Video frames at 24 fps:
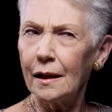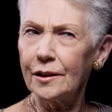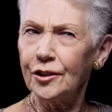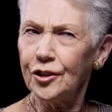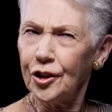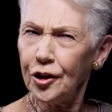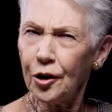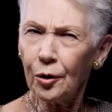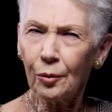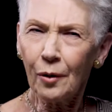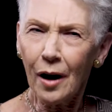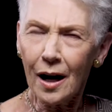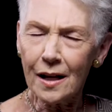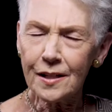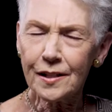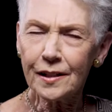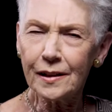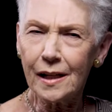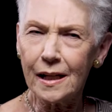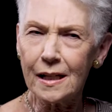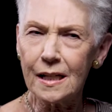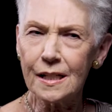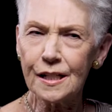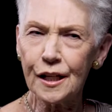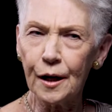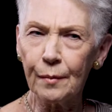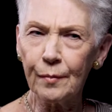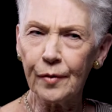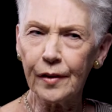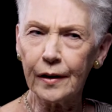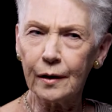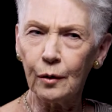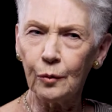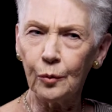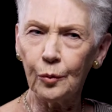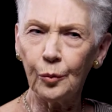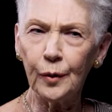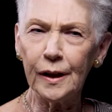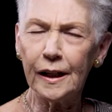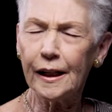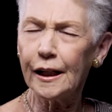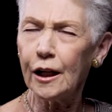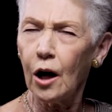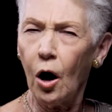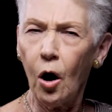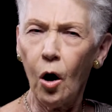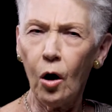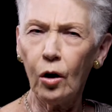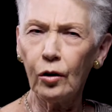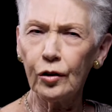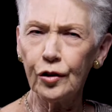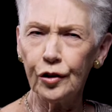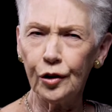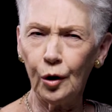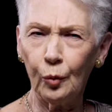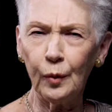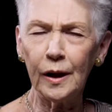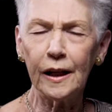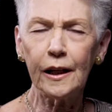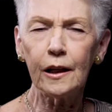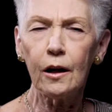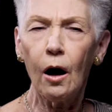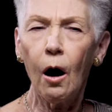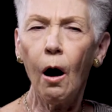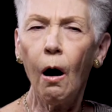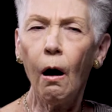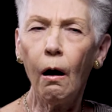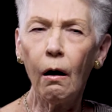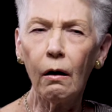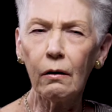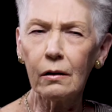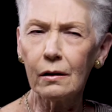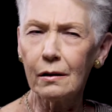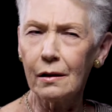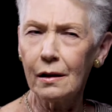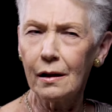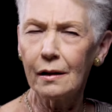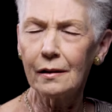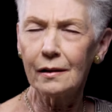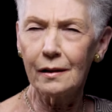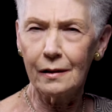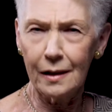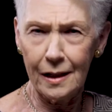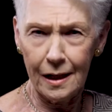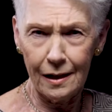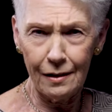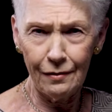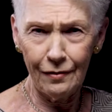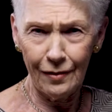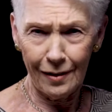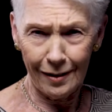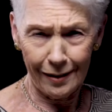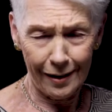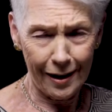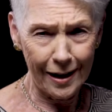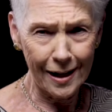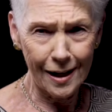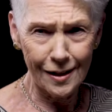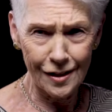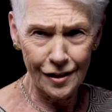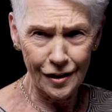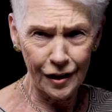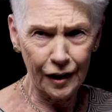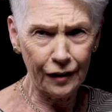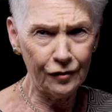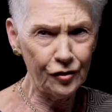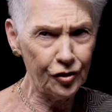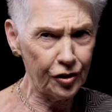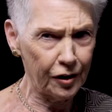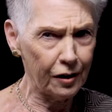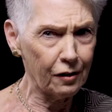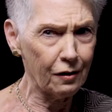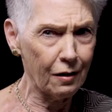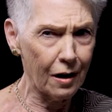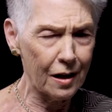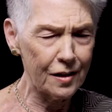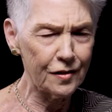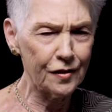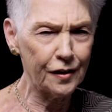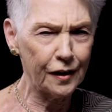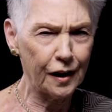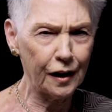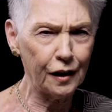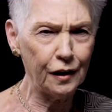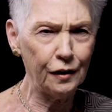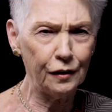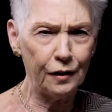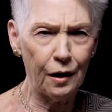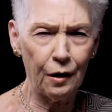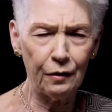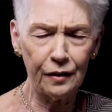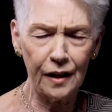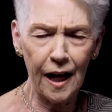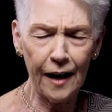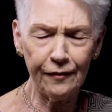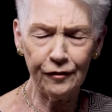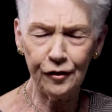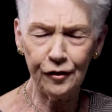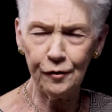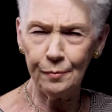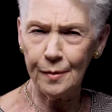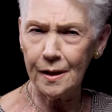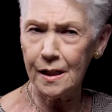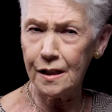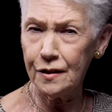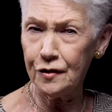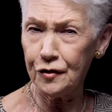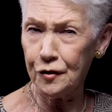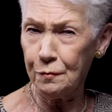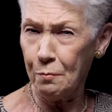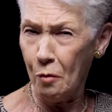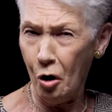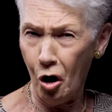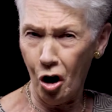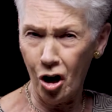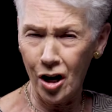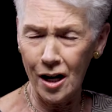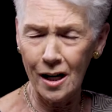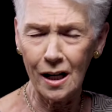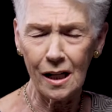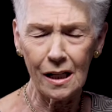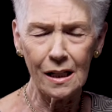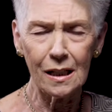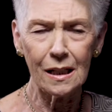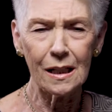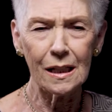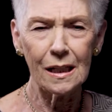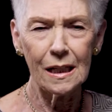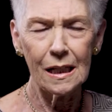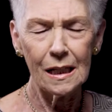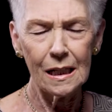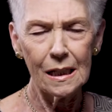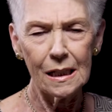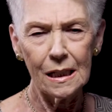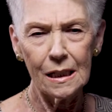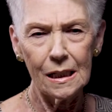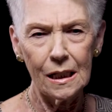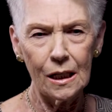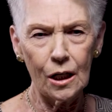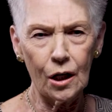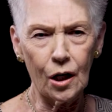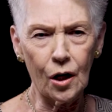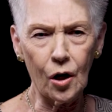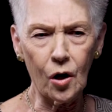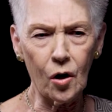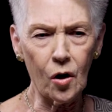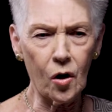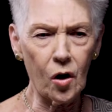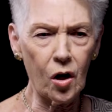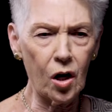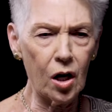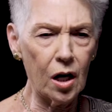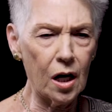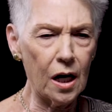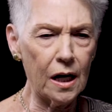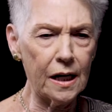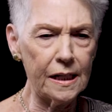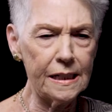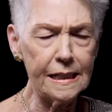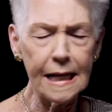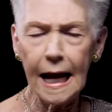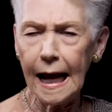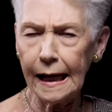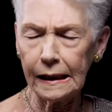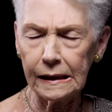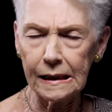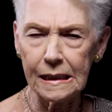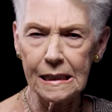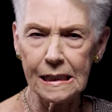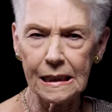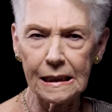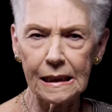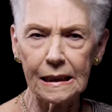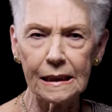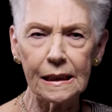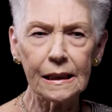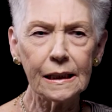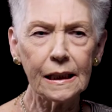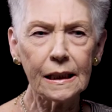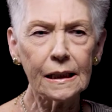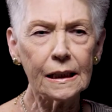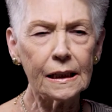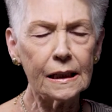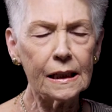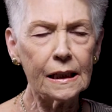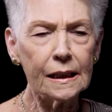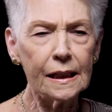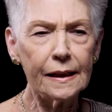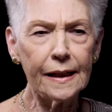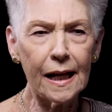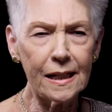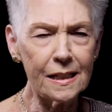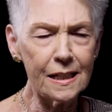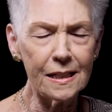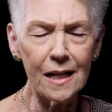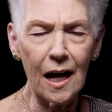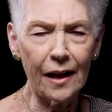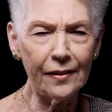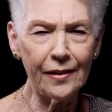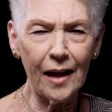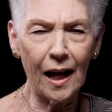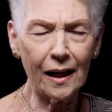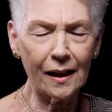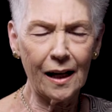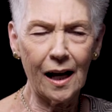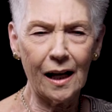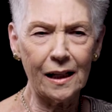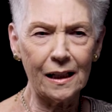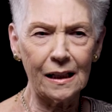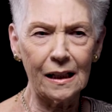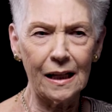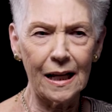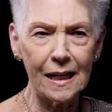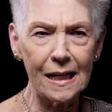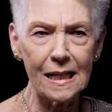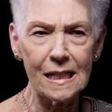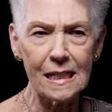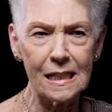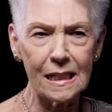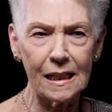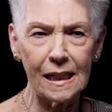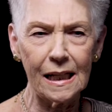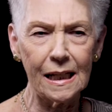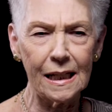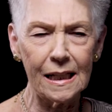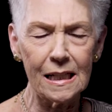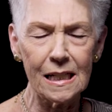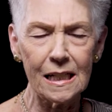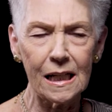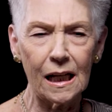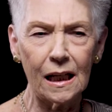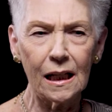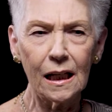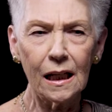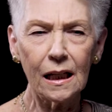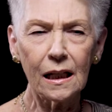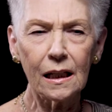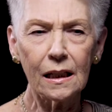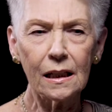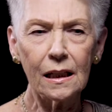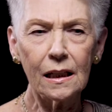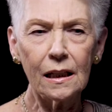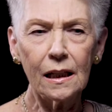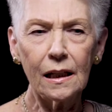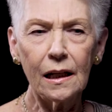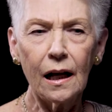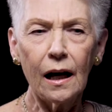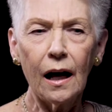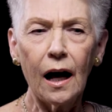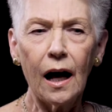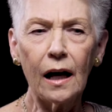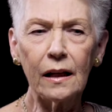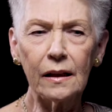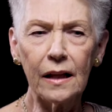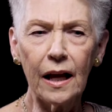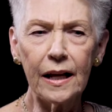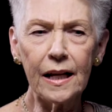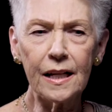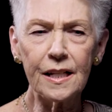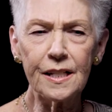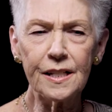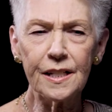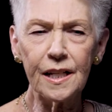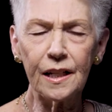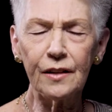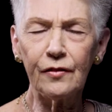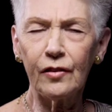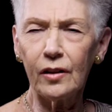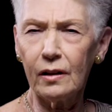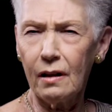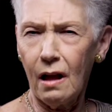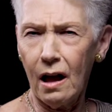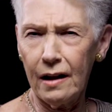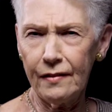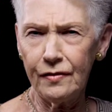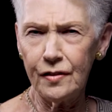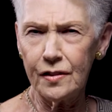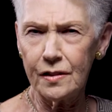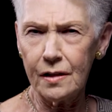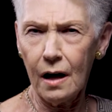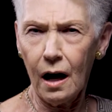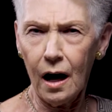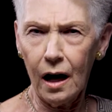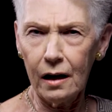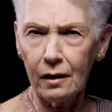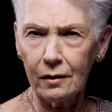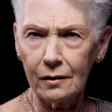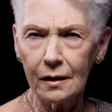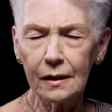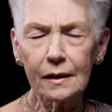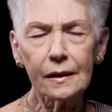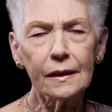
Generosity is something we can all do. We can all leave a legacy of generosity. You don't have to be smart or talented. That's not that kind of legacy. It's a legacy of a lifestyle.